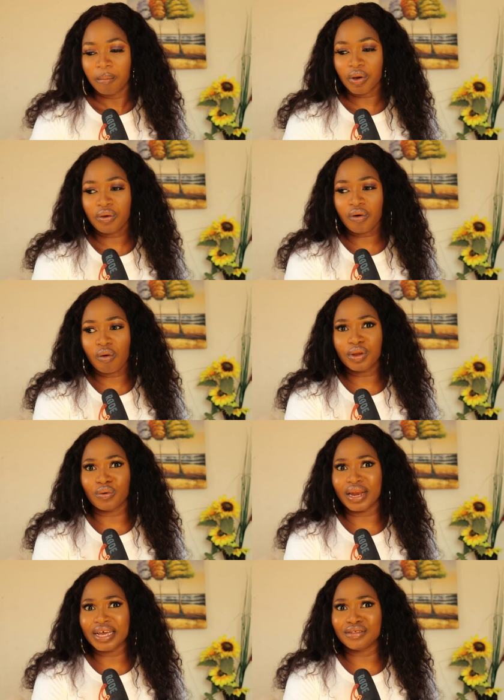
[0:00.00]
But you coming
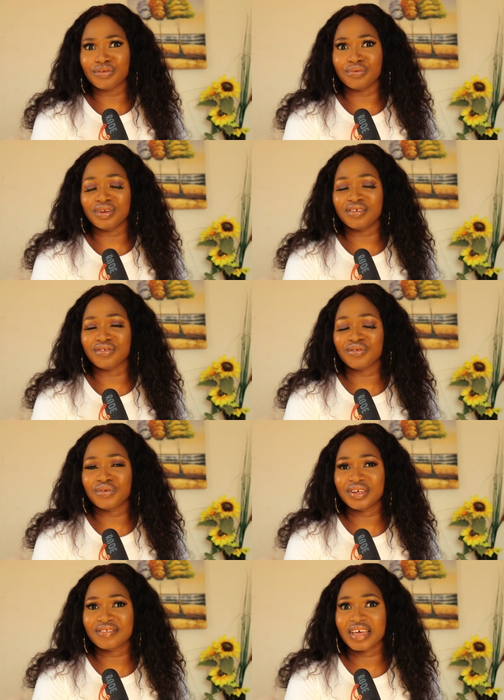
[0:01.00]
online to
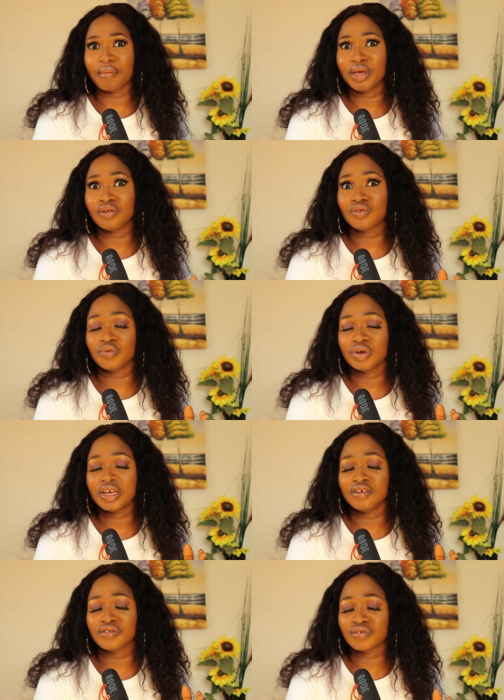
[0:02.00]
disgrace, I mean, to
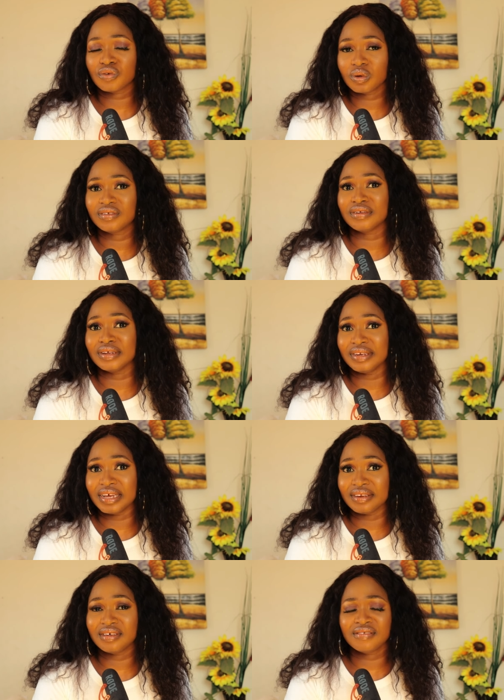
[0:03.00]
insult the dead.